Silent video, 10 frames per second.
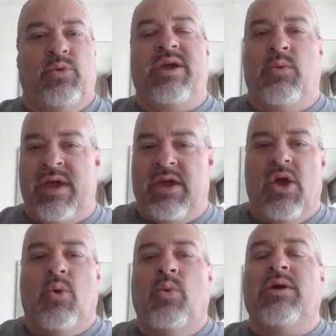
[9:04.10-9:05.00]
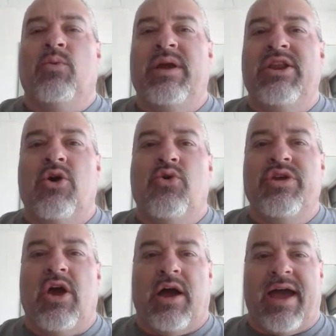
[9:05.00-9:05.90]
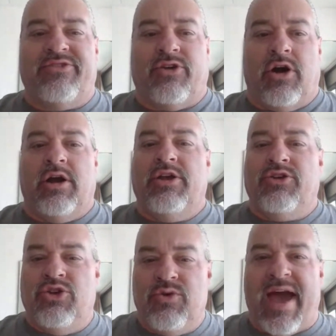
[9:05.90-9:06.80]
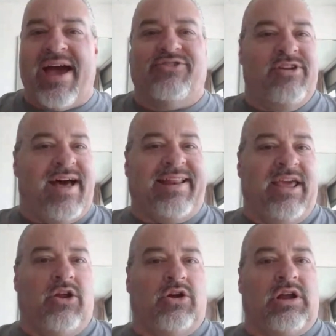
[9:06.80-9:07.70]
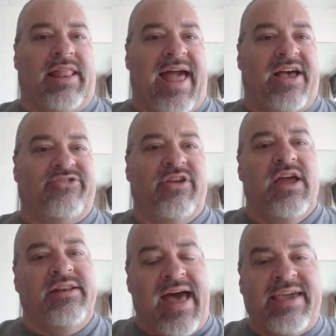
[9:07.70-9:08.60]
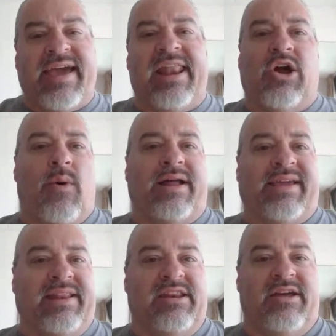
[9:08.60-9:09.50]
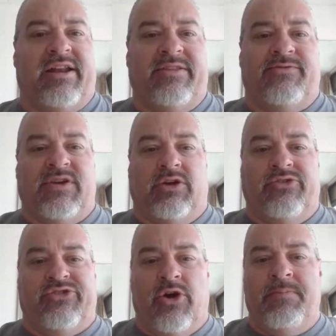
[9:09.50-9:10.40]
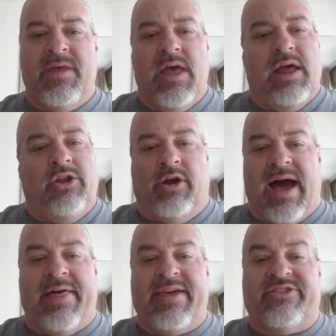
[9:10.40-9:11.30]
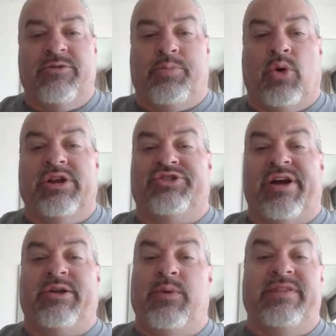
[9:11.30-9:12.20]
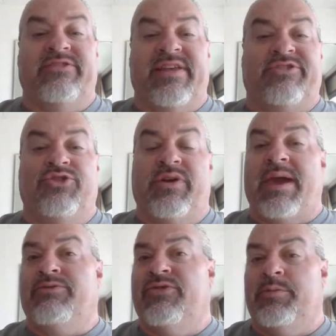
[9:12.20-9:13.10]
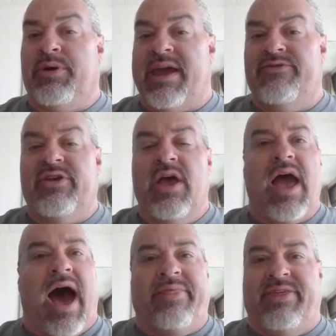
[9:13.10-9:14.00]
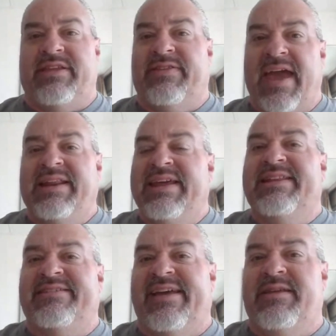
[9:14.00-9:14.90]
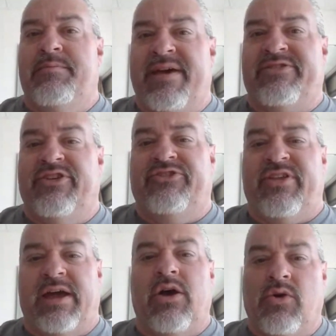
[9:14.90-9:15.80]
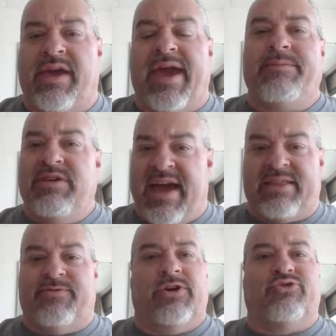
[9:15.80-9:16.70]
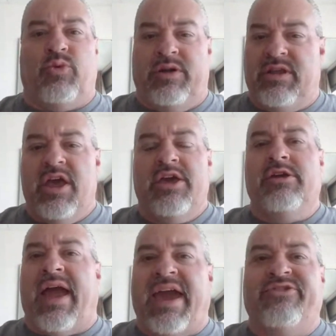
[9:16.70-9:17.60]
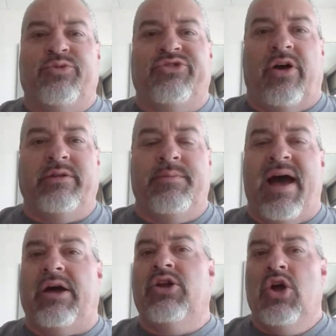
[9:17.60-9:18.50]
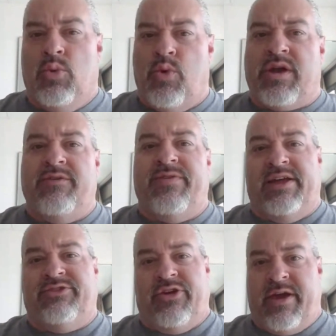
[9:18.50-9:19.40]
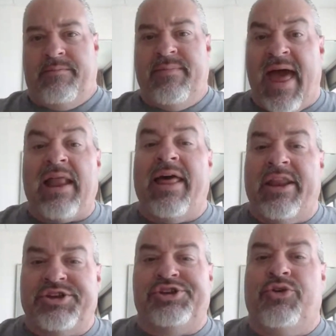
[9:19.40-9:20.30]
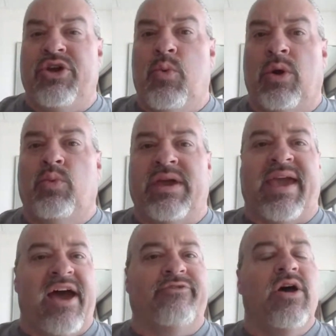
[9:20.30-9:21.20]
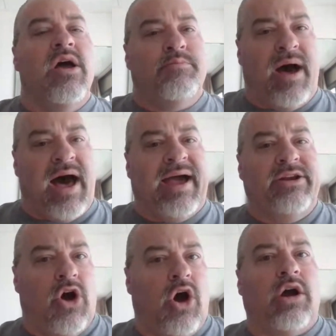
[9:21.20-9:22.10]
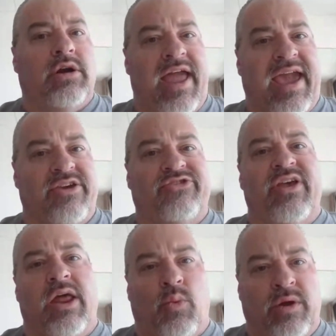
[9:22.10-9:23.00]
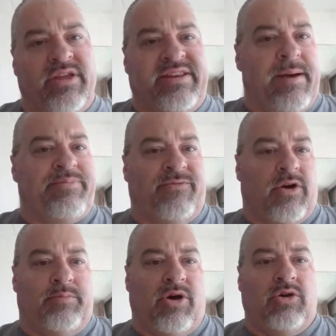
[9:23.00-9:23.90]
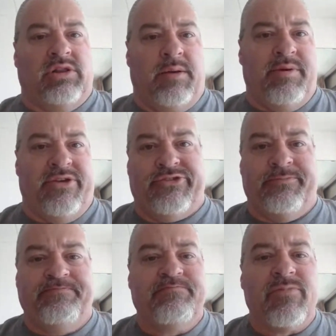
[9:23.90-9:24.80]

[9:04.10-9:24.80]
We know who you guys are. You guys are not in our class. Now you got to go out and get it done on the field. So look, I think it's important to try to win these next two games for the Braves. I think that they need to send a message that, okay, you got the first one. Your ace was on the mound. We'll give that to you. Now let us show you what we have behind our ace and what the depth of our ball club is.